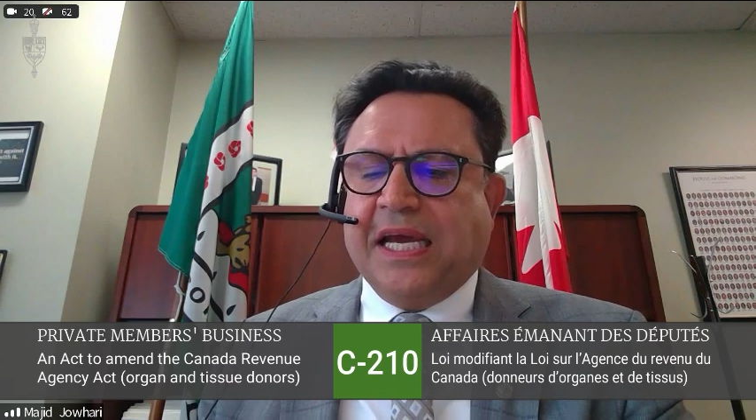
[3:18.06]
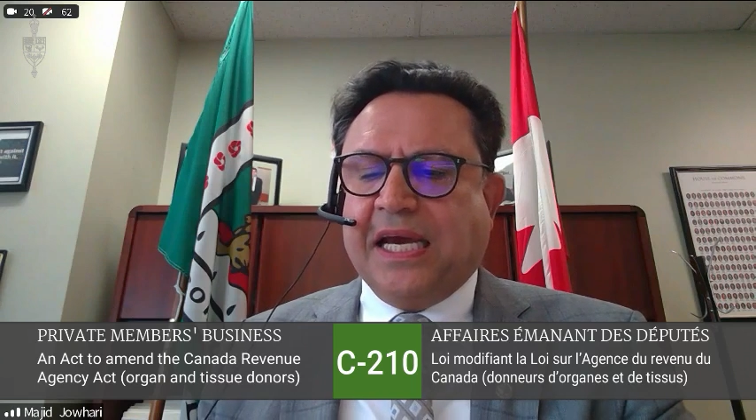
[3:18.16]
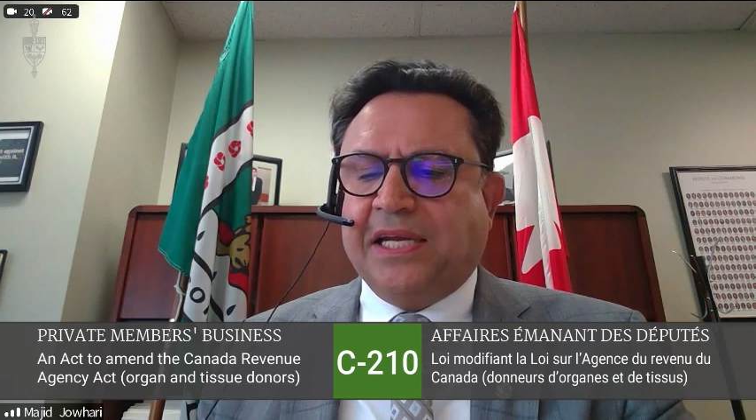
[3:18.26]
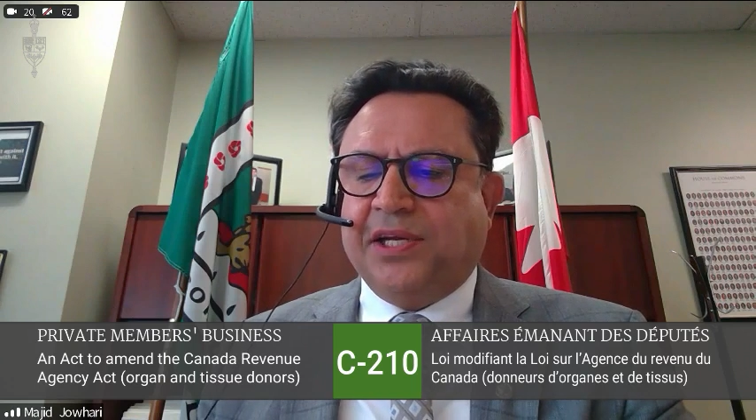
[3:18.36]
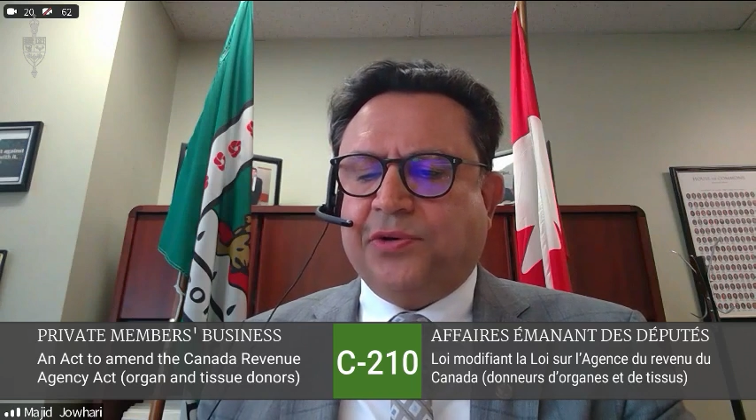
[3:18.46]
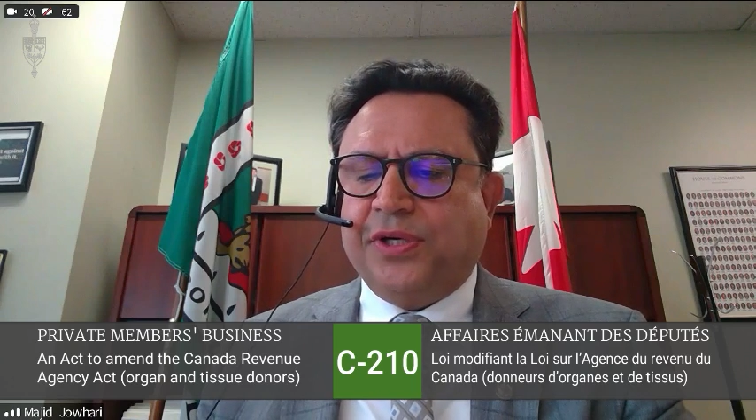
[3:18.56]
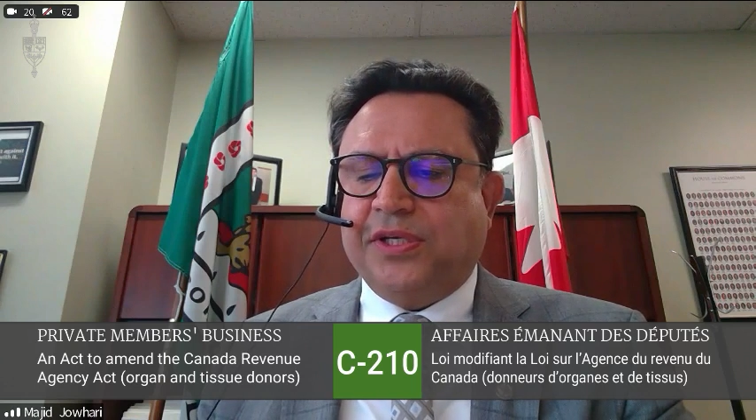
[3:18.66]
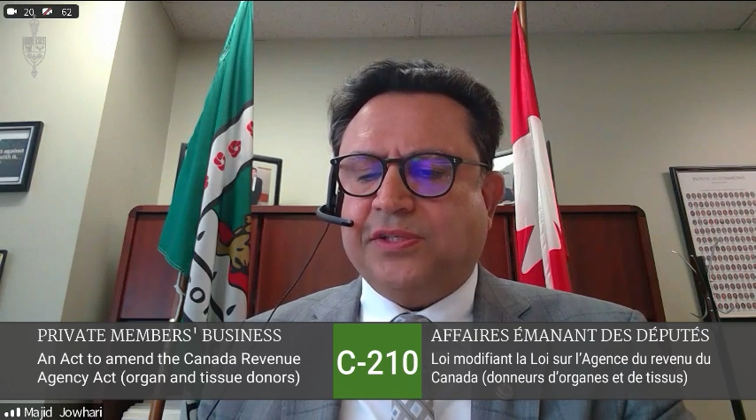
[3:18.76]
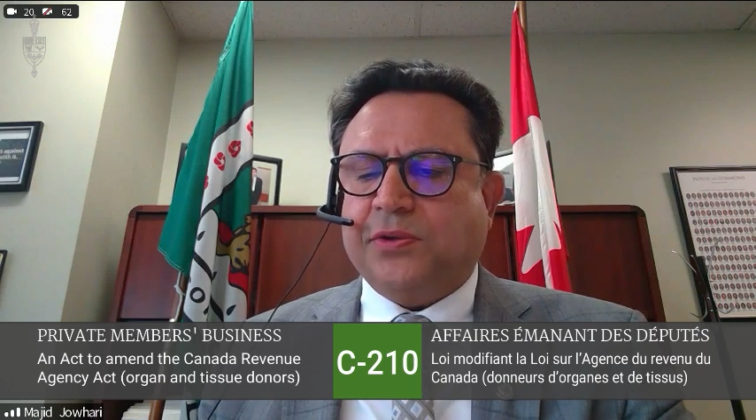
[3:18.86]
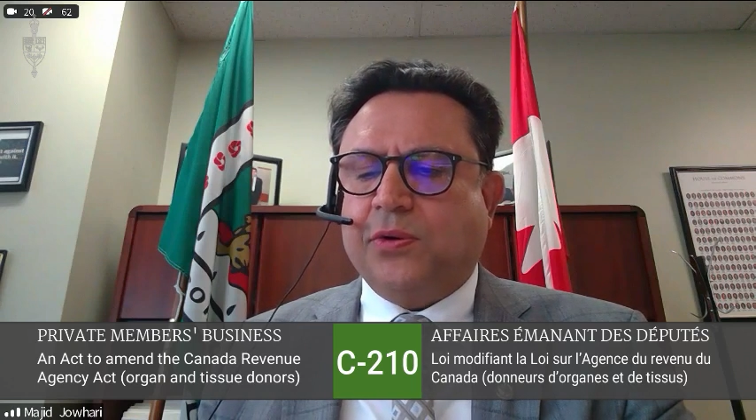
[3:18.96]
and
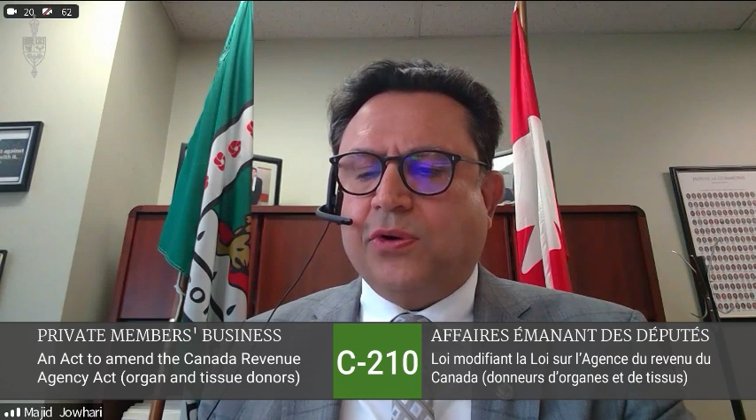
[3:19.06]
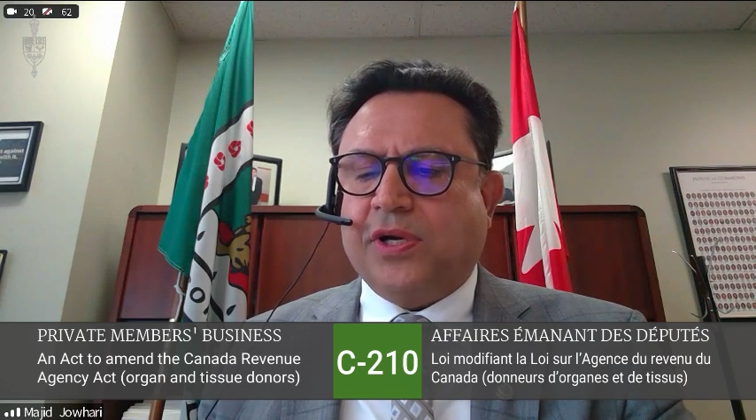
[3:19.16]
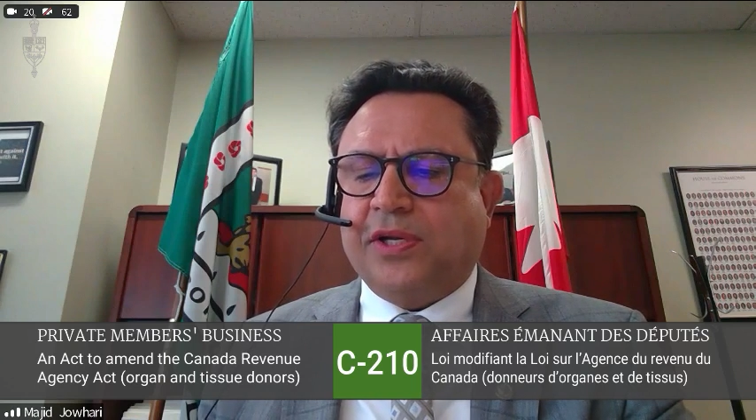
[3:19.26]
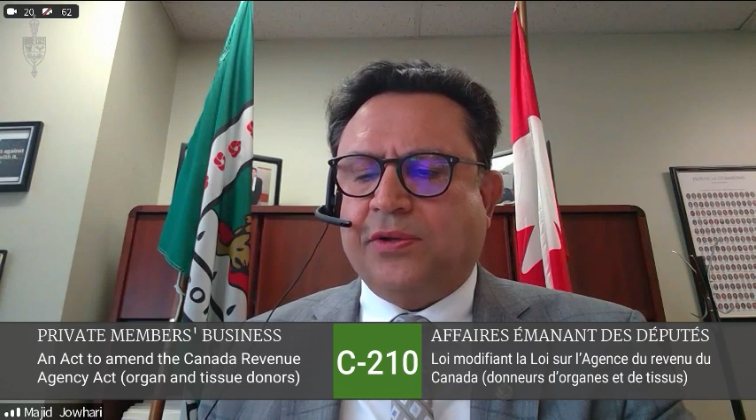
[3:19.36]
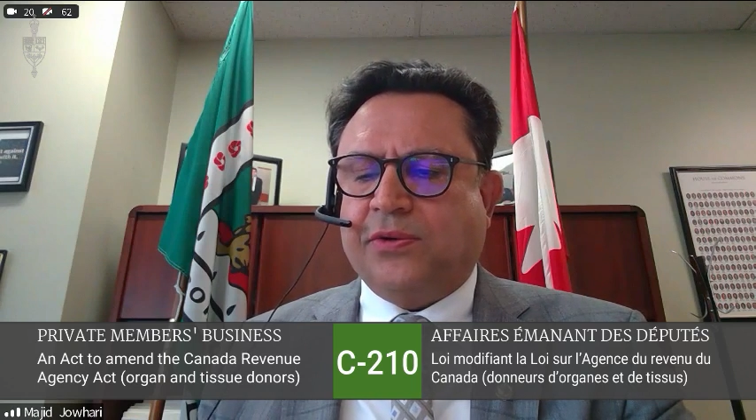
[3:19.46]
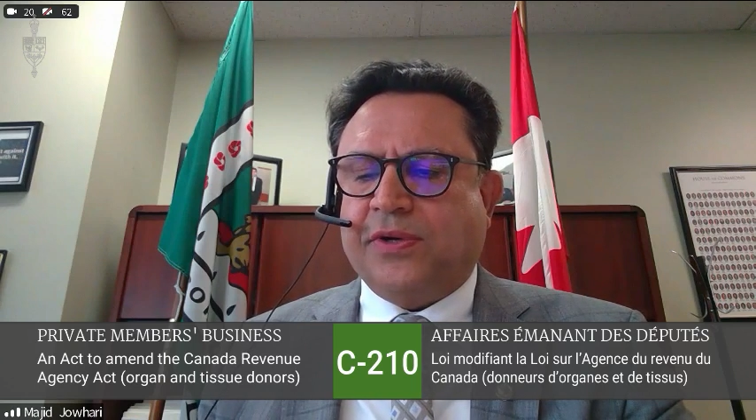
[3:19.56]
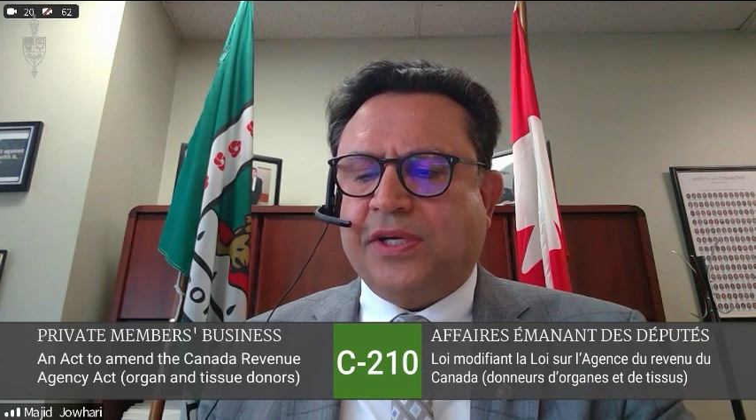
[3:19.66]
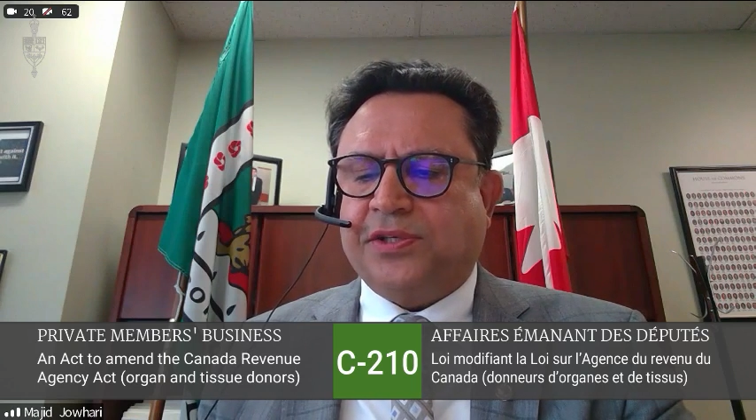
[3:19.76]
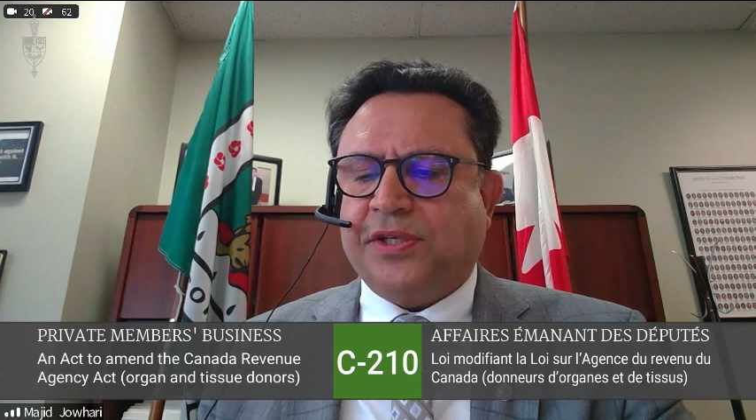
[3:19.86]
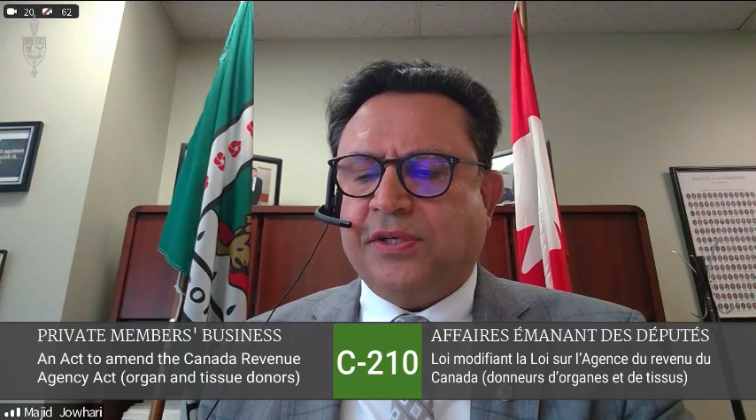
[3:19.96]
increase organ
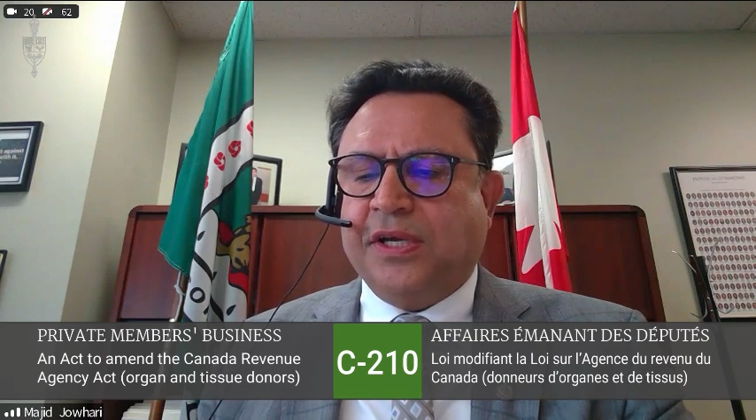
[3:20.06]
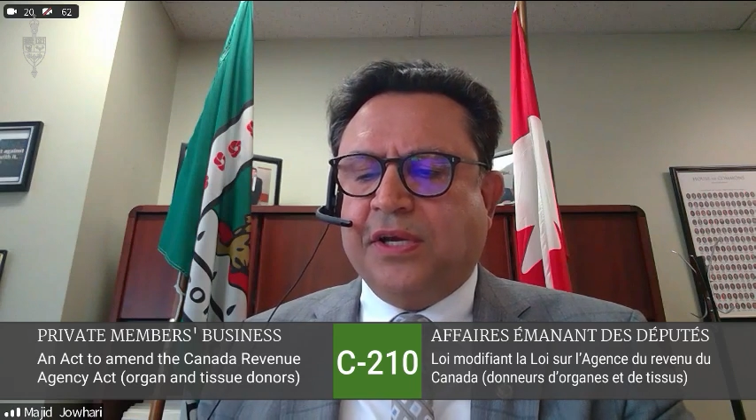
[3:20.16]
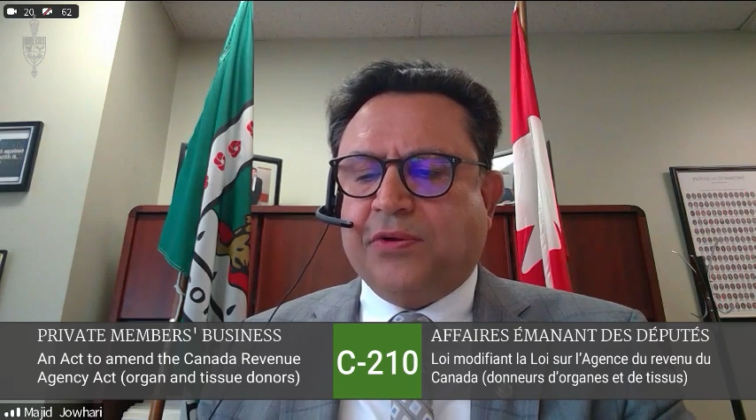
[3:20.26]
donation